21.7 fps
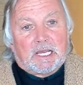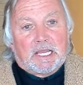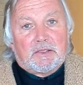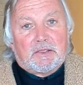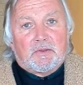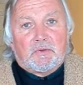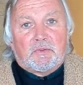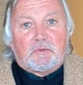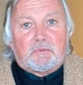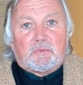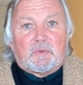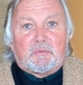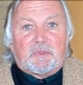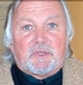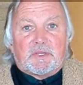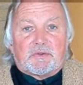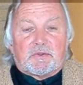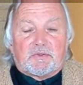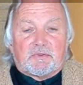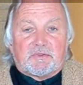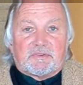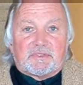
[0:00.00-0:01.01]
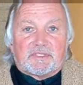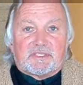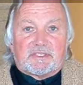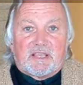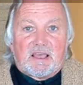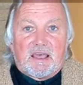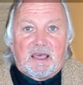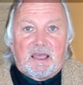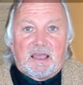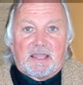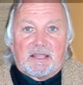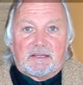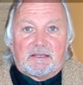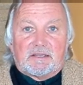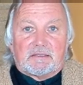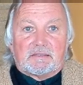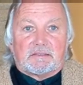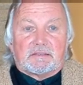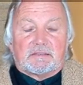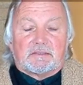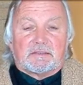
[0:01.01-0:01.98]
I owe them a bit on the
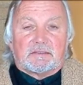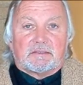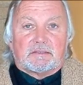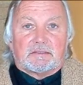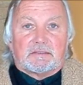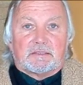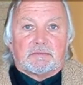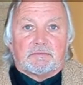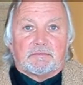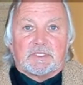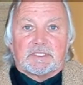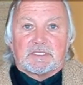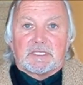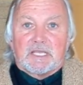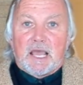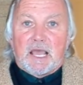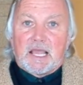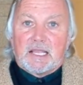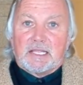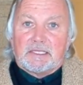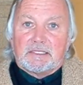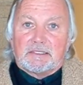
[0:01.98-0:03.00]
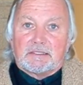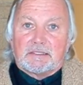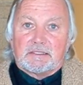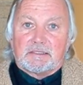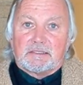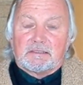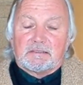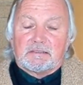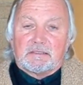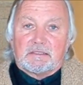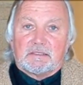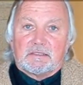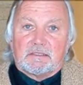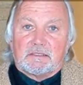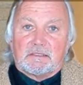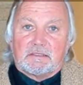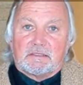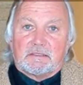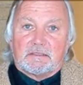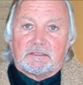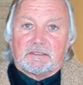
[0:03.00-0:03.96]
side. Besides,
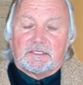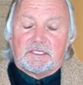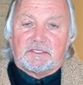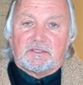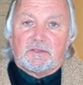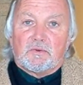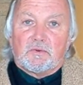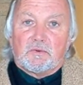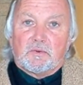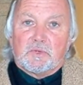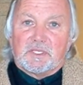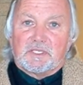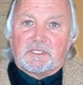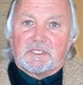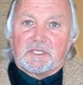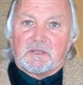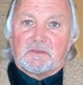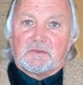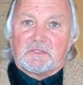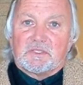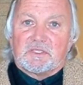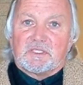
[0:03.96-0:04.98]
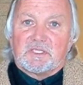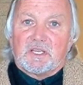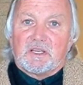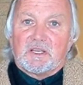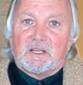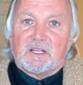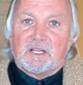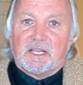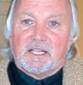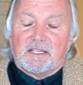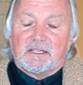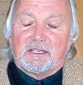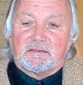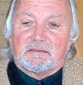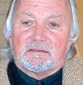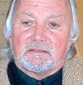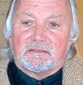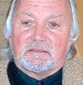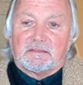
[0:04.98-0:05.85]
she's always so surly.